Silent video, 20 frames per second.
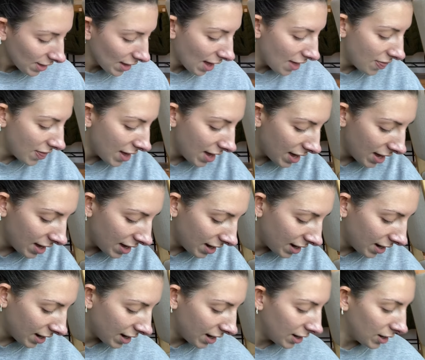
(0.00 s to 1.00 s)
And
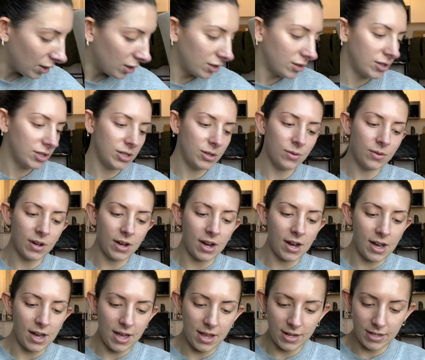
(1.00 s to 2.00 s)
then I also
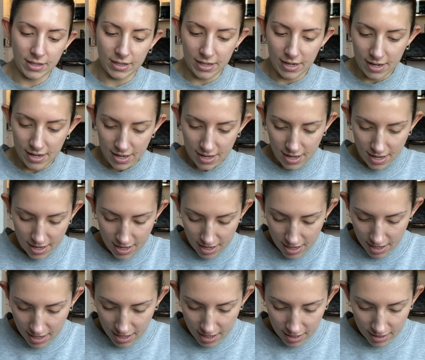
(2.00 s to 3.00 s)
got
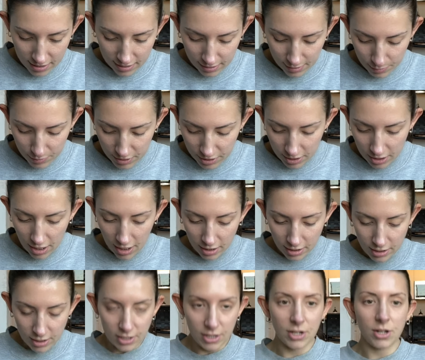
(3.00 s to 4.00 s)
some
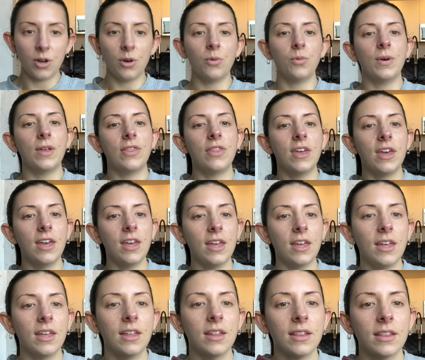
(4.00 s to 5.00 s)
socks to go with it.